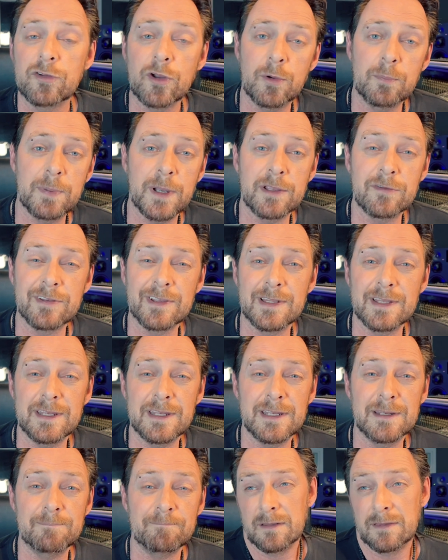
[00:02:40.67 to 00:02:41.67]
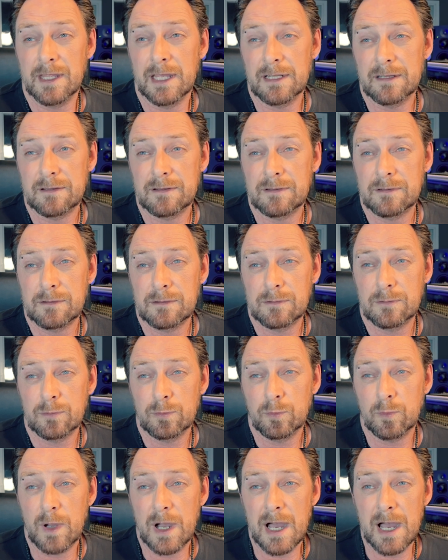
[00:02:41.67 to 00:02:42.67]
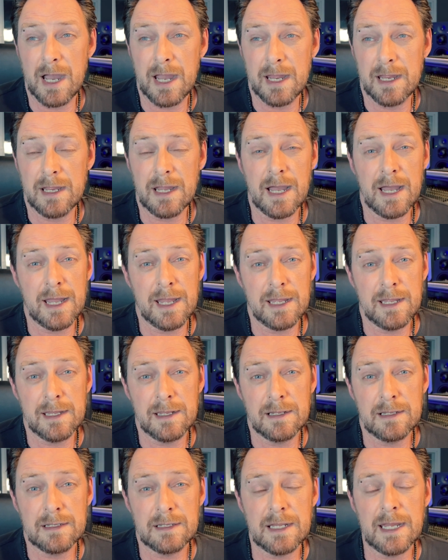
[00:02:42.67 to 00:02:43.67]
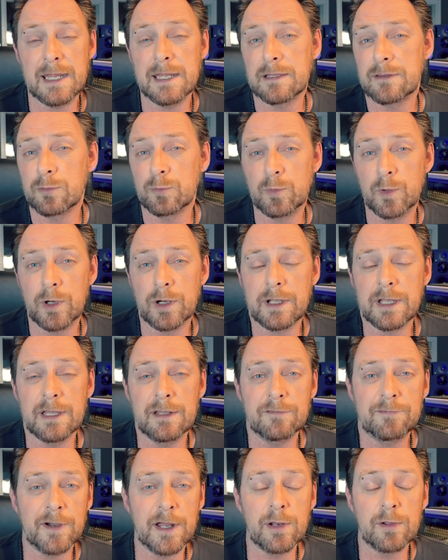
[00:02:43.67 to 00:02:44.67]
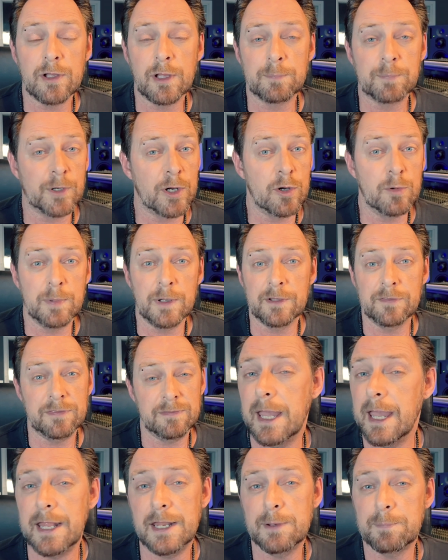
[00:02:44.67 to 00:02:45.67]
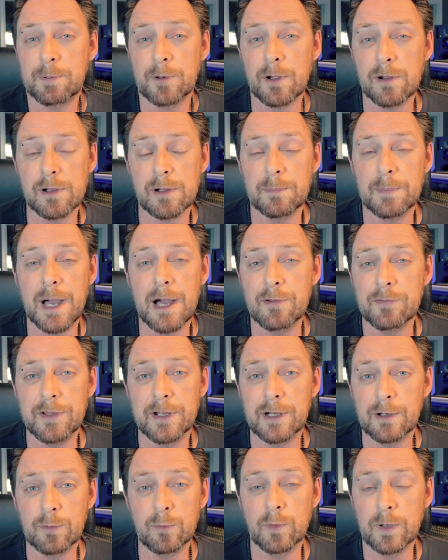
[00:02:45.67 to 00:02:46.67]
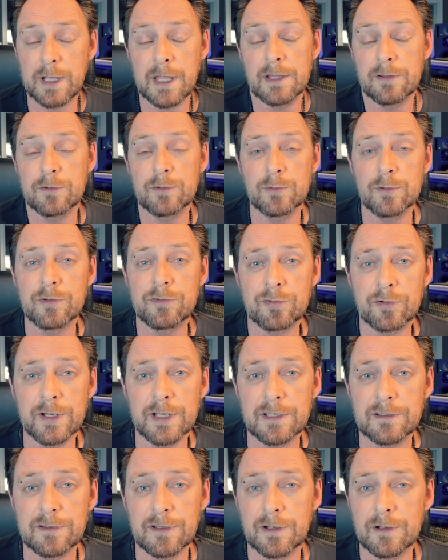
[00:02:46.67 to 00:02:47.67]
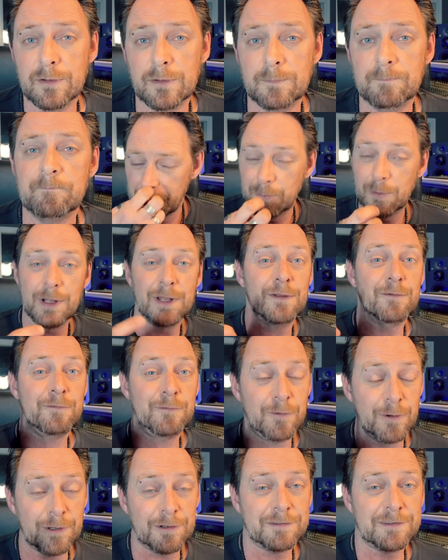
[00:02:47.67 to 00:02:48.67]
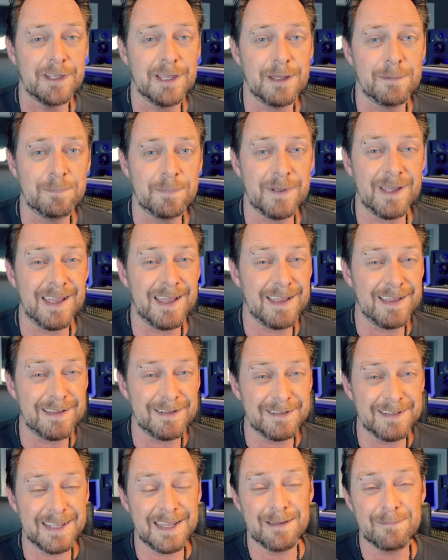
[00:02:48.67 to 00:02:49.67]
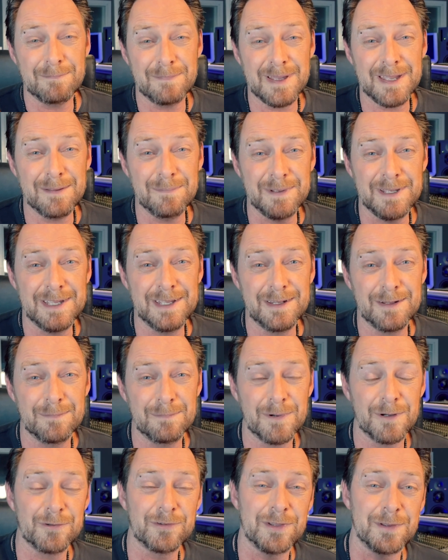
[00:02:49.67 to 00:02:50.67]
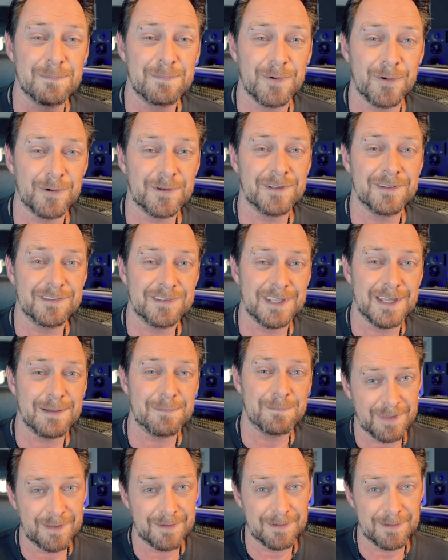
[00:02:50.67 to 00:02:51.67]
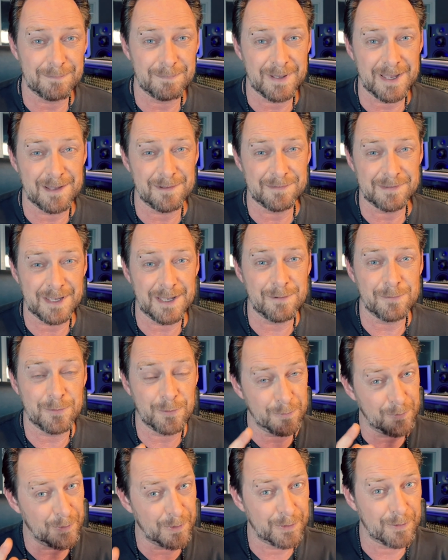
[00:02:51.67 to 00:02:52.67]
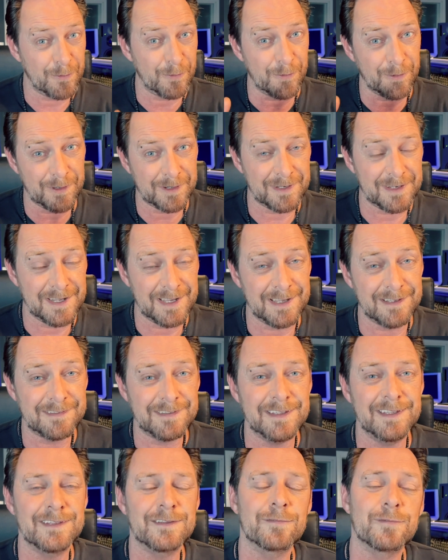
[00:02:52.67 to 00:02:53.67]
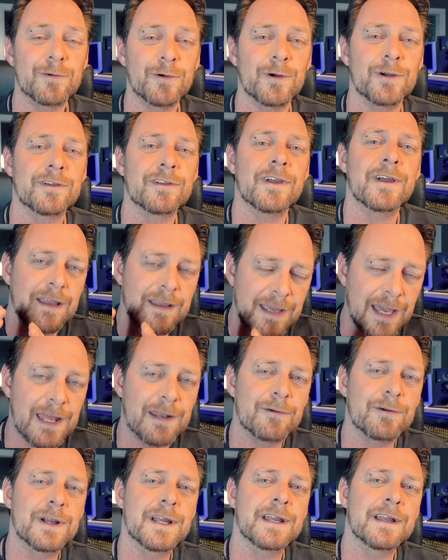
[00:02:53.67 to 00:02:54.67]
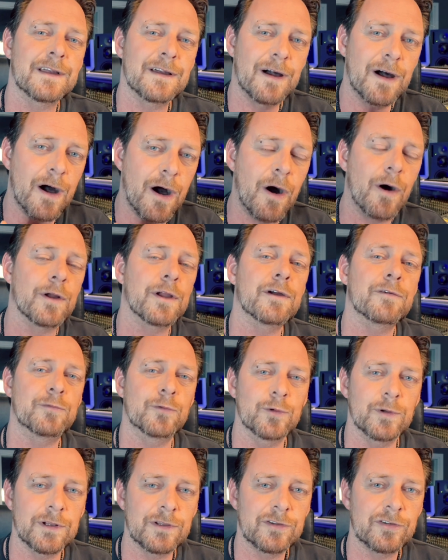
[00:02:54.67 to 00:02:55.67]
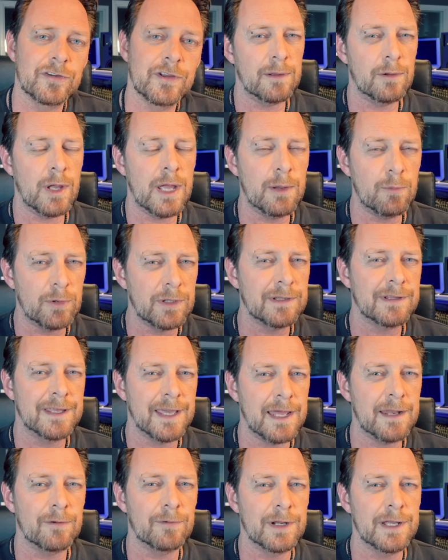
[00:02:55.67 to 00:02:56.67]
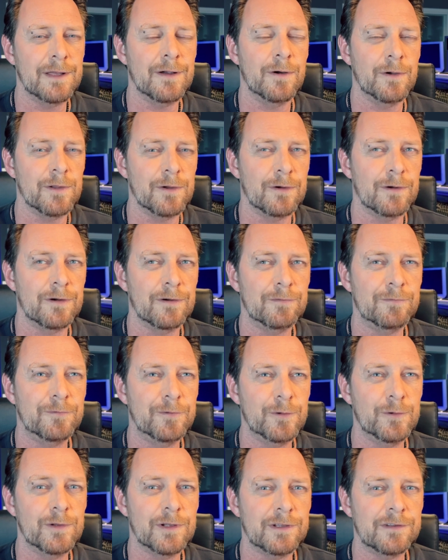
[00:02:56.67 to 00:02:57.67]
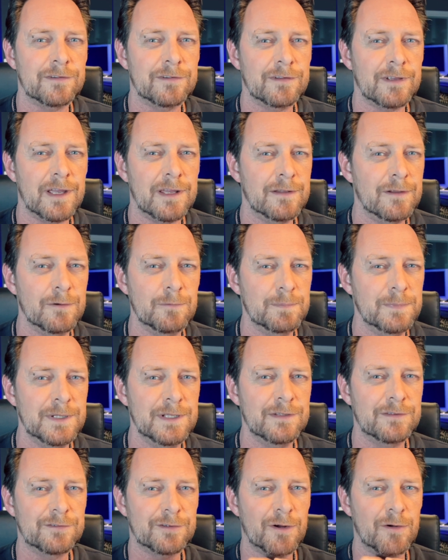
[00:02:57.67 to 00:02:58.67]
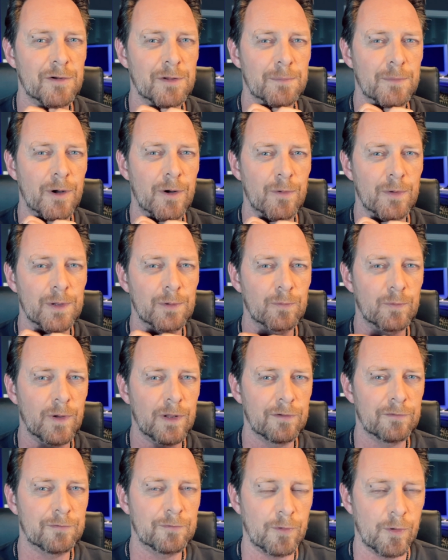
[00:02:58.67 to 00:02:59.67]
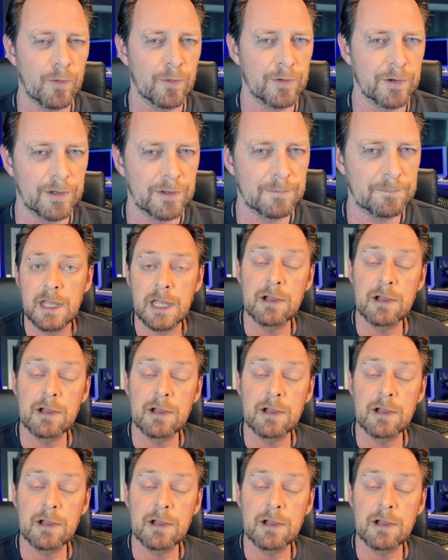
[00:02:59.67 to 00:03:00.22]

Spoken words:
So basically, that's why I like to work in Final Cut Pro, but any program out there can do the trick. So, well, the first step, and yeah, maybe the most important step about how to work organized is, of course, gathering all your footage. And with gathering all your footage, I don't mean throw them all in one folder.